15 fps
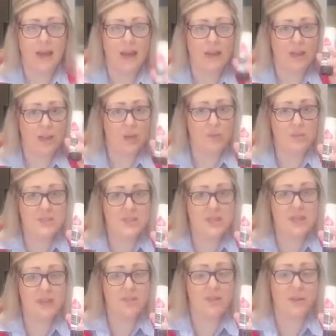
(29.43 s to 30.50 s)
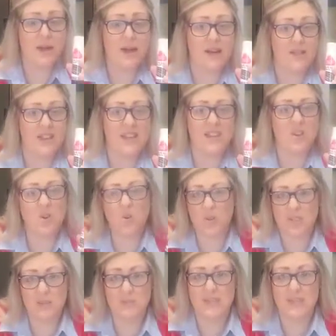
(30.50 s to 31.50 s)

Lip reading: a glue stick if you have it, or some